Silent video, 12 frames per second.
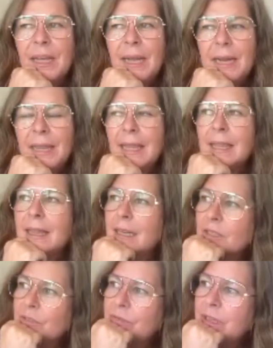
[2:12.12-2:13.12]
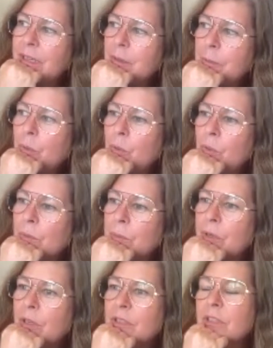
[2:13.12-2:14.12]
And I think that's really important,
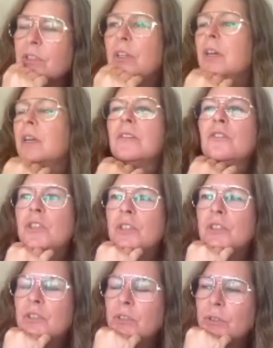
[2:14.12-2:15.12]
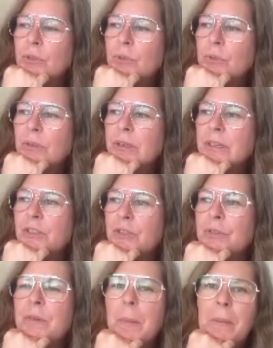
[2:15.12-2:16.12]
because it's not just you, it's
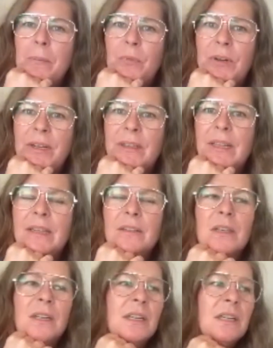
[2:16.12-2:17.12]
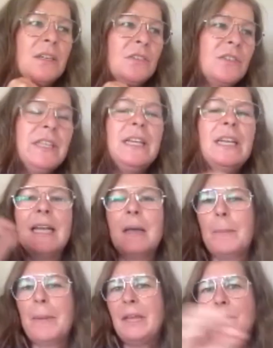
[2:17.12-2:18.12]
you remembering that stealing a
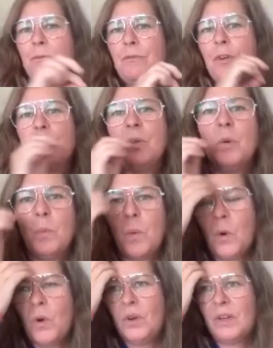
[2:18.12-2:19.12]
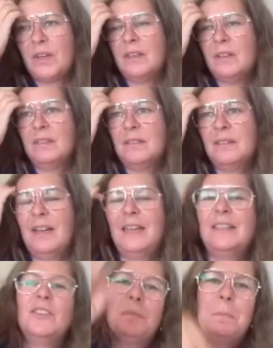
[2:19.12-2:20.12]
pen from your work,
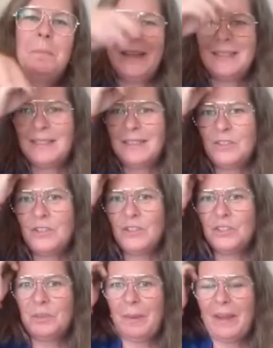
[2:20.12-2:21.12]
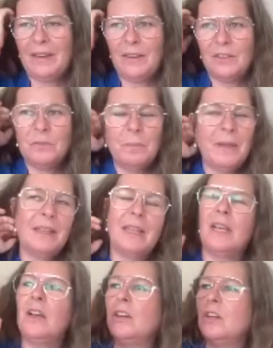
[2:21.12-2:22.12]
it doesn't matter, it's just a pen, doesn't matter,
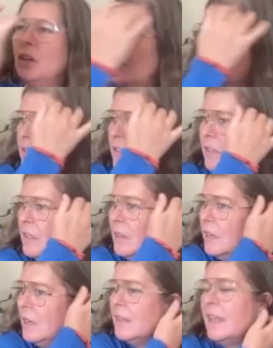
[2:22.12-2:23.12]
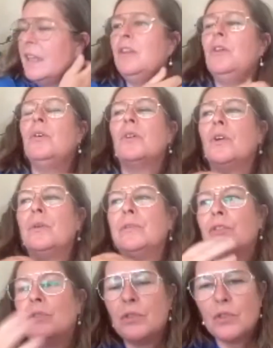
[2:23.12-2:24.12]
they got lots. Then you're going
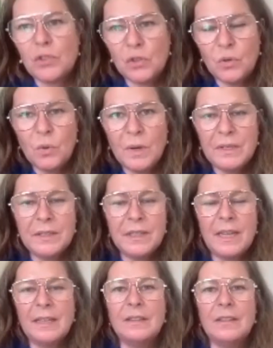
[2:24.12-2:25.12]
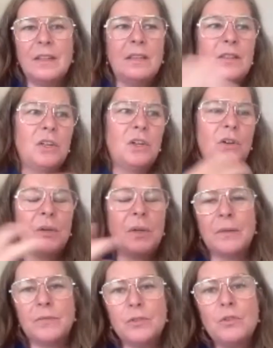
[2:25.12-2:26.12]
to the store and the clerk
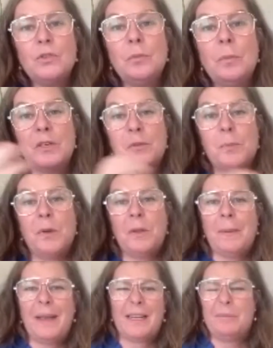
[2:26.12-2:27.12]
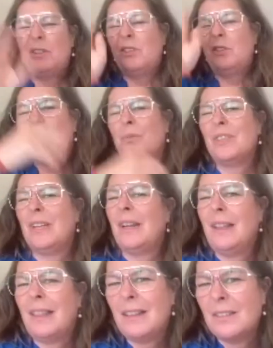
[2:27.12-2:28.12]
gives you too much money back, and you don't say
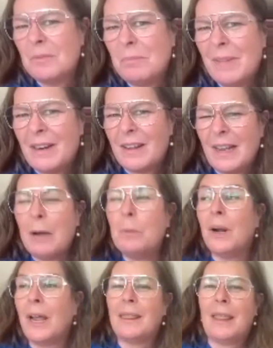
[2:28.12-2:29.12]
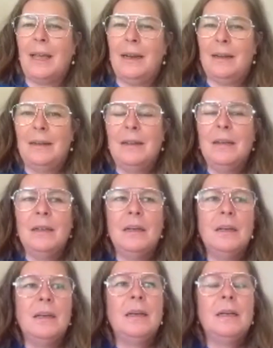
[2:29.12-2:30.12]
anything, doesn't matter, I would like that.
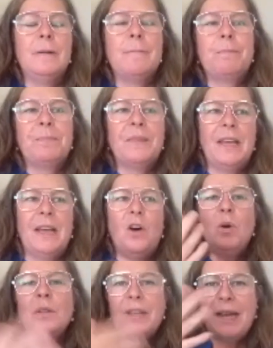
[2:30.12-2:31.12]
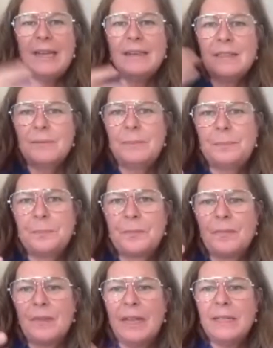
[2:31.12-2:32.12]
All that,
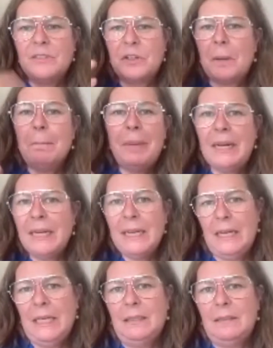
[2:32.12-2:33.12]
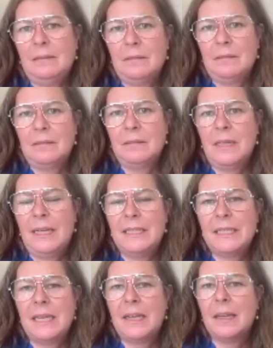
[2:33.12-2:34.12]
it's compiling, it's
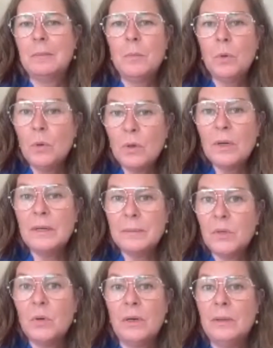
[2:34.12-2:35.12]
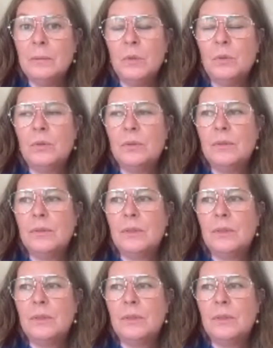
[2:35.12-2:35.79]
getting more and more and more.